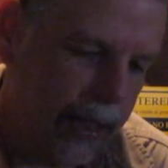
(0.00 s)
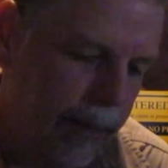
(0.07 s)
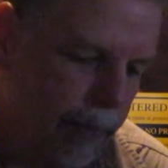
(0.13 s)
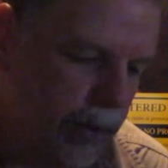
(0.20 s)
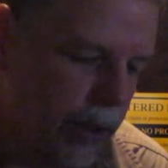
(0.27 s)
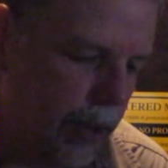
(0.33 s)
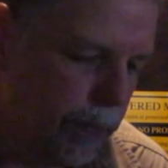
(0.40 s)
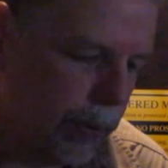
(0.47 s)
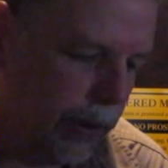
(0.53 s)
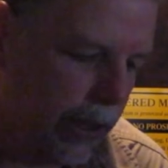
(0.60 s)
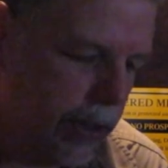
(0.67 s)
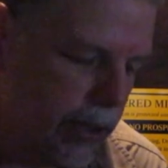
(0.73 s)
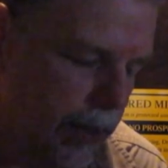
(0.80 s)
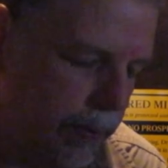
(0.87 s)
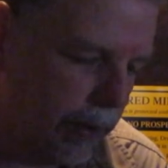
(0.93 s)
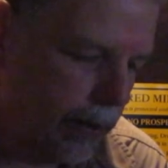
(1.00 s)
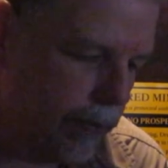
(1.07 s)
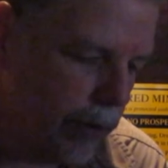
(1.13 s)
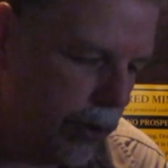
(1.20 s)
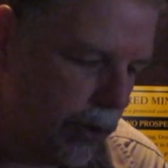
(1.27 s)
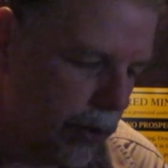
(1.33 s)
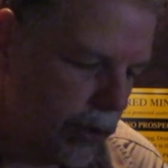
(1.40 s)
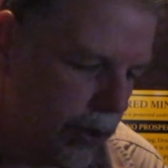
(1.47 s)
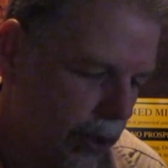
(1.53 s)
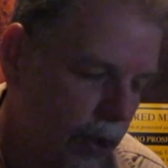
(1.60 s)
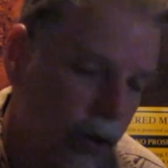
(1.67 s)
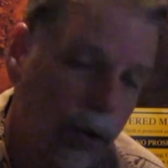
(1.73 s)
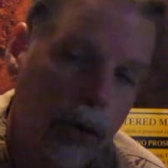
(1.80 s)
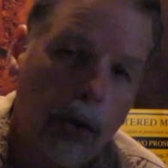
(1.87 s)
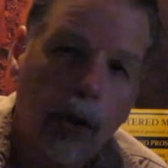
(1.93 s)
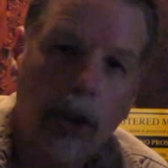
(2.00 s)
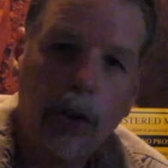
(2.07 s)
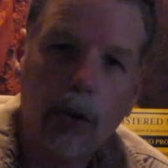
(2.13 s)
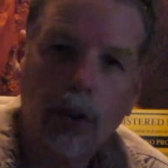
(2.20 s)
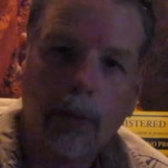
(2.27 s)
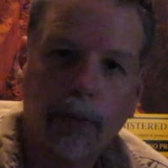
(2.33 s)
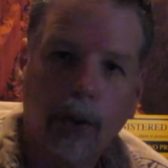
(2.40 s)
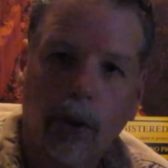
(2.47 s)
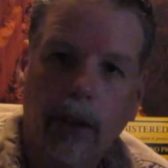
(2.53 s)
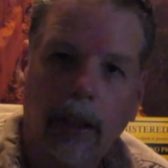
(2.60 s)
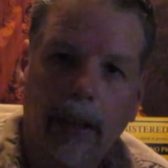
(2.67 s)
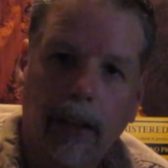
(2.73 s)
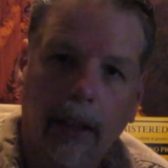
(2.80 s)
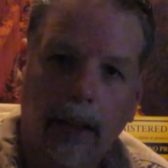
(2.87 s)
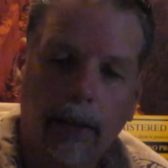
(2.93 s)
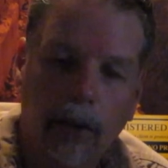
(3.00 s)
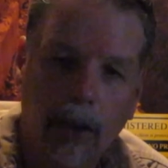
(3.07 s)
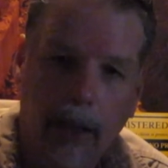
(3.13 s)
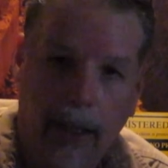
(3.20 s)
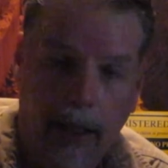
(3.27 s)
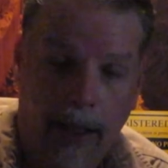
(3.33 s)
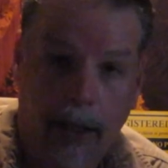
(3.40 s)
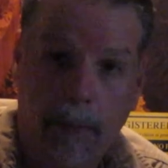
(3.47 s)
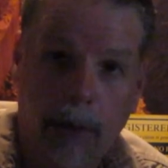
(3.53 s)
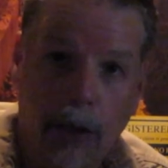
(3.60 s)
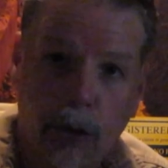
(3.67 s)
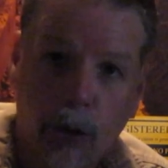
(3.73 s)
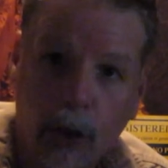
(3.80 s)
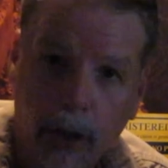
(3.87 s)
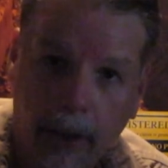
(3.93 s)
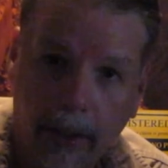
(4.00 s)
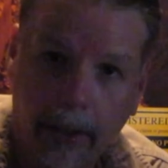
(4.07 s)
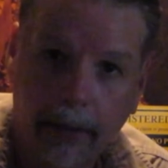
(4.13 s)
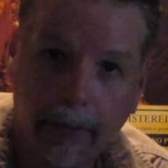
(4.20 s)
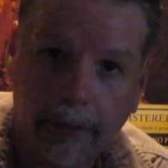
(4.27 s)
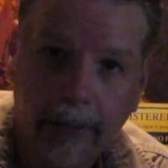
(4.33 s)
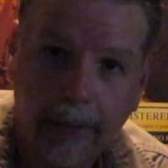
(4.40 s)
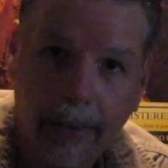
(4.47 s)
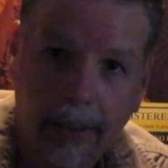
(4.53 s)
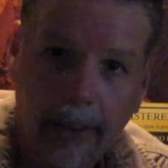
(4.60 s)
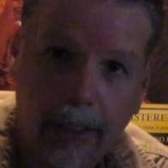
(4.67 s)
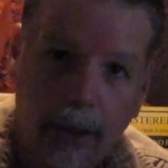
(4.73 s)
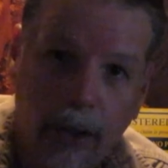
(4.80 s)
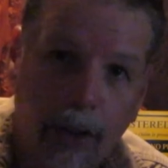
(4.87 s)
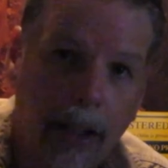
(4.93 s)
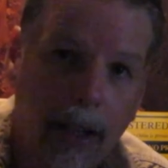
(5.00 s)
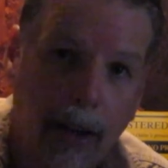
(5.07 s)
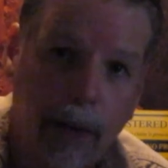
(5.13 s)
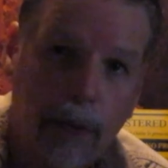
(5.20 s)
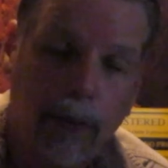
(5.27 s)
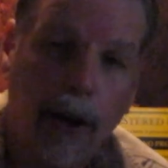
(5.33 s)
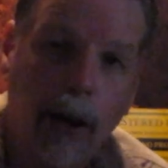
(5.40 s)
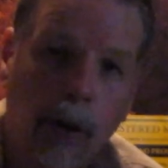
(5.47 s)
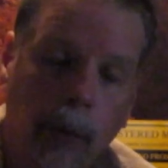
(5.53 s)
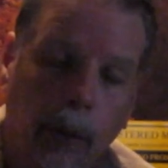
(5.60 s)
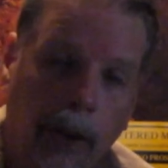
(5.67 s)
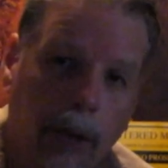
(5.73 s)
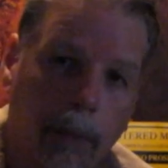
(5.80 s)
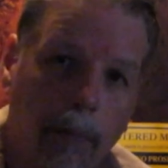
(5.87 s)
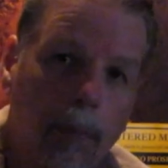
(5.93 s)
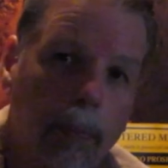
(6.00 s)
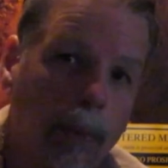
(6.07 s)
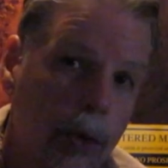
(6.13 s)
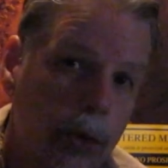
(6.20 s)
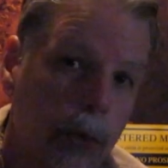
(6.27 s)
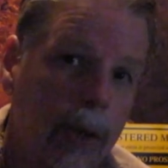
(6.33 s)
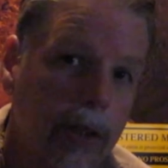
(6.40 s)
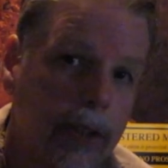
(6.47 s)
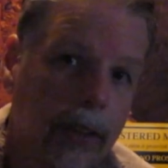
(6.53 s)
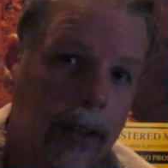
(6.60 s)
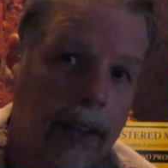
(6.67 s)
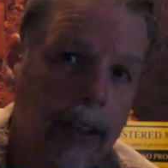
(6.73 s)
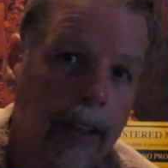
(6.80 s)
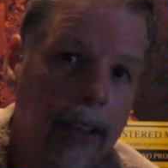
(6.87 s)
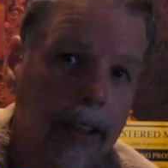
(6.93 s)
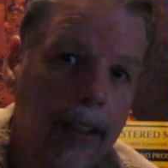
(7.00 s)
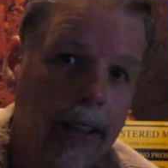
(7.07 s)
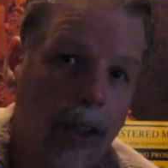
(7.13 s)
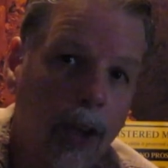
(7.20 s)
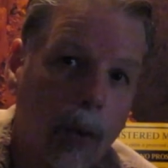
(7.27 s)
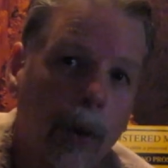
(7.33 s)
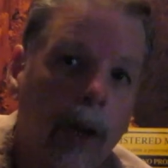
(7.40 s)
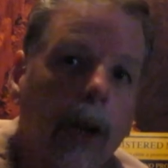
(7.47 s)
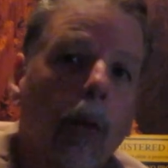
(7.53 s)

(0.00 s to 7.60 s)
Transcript: Amazon pretty cheaply a few years ago. You can use them for anything. It could be a tourniquet. You can carry firewood in them. Most recently, we